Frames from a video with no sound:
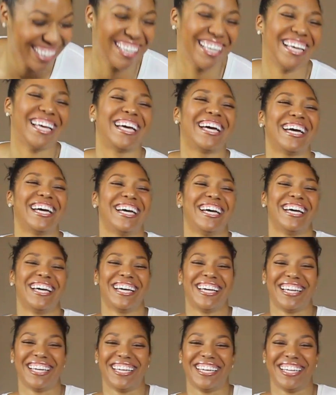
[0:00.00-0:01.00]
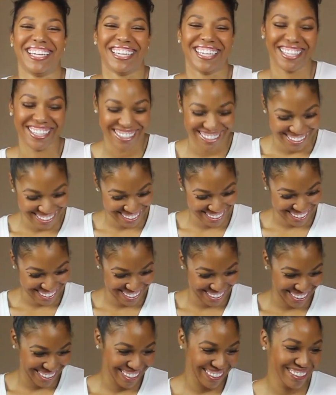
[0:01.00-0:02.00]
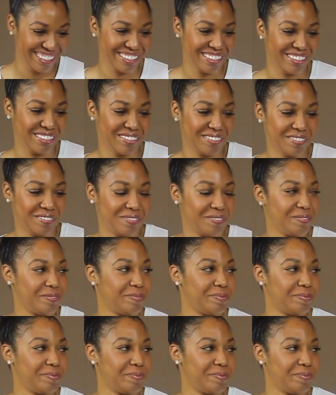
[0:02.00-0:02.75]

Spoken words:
This person isn't speaking.